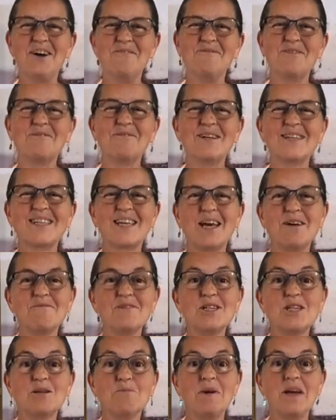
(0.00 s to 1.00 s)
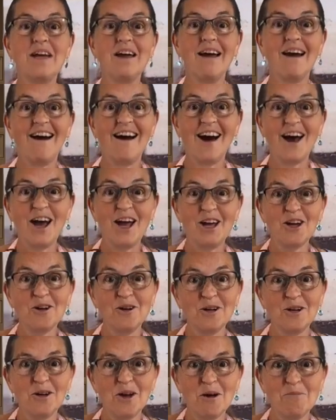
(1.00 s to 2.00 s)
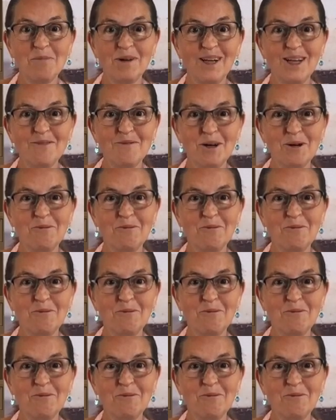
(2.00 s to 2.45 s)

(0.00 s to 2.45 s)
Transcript: was given to me, I could not believe it